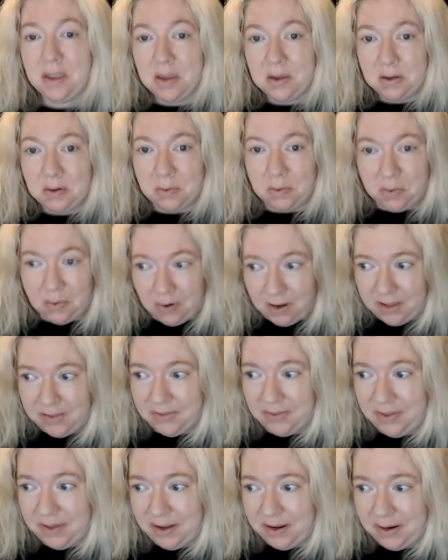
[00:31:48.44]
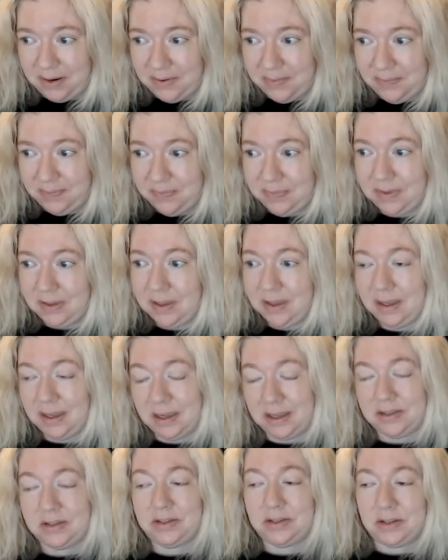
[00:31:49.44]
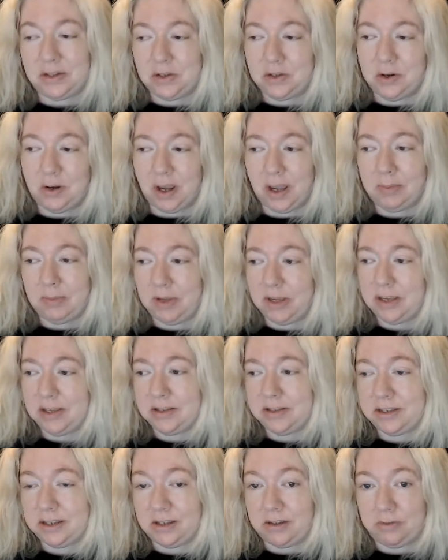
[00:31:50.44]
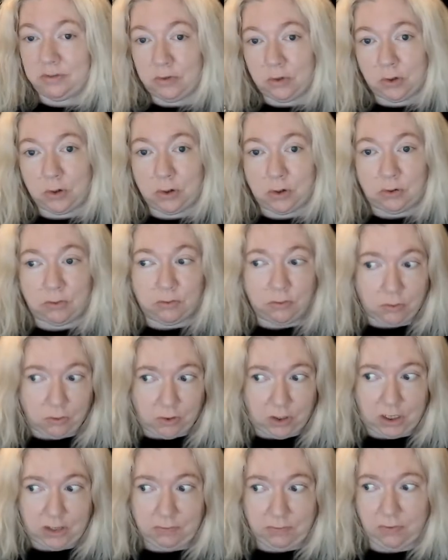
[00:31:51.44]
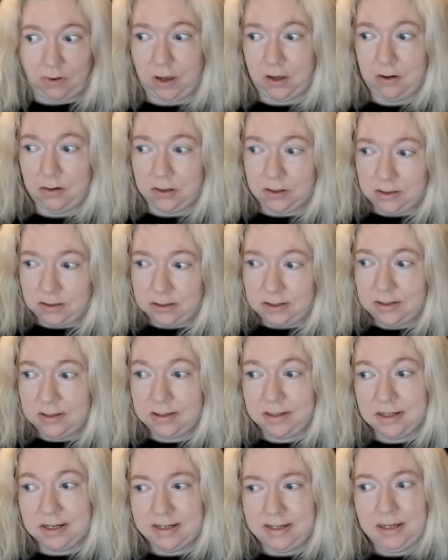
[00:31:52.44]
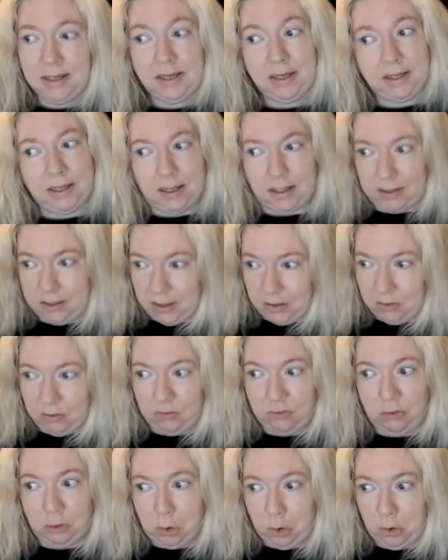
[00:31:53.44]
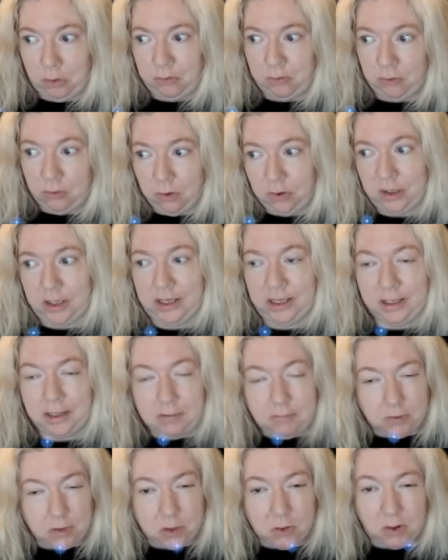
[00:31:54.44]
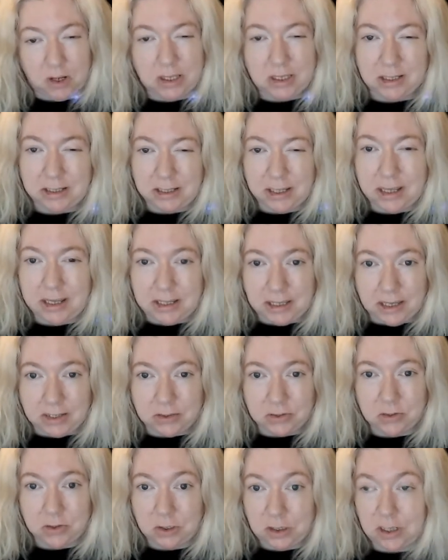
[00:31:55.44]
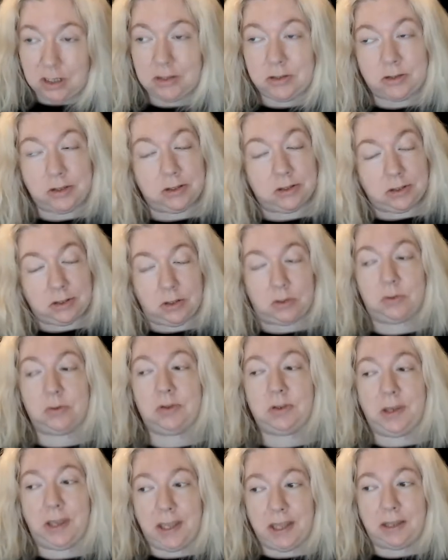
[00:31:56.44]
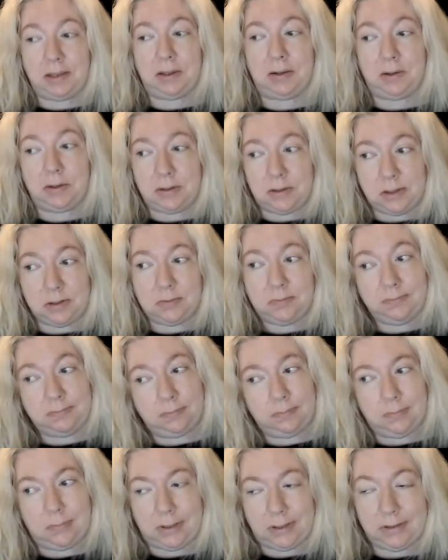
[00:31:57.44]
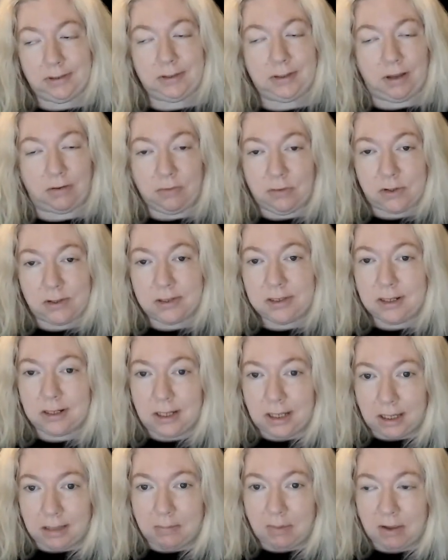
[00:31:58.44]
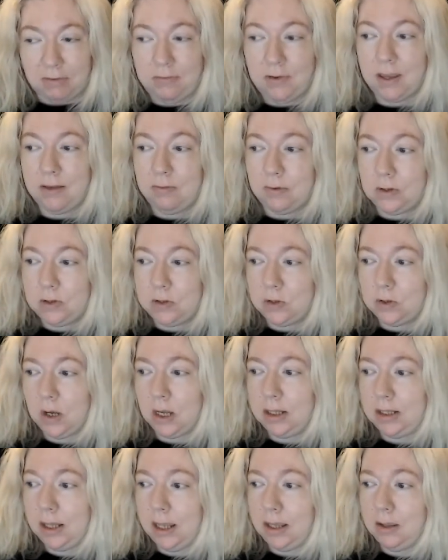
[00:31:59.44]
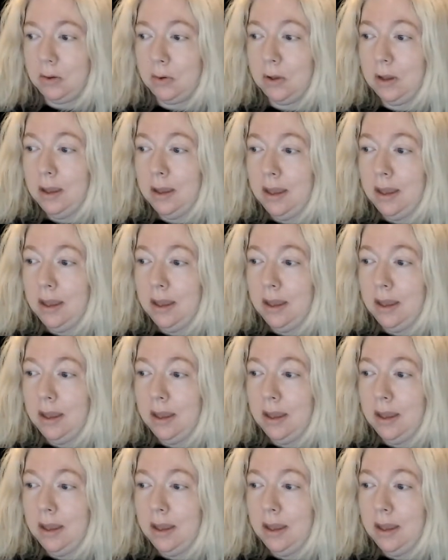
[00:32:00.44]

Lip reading: Right there, it's described as a floral fruity fragrance. Another floral fruity, even though I did like yesterday's So Scandal. It's definitely sitting in my favorites right now.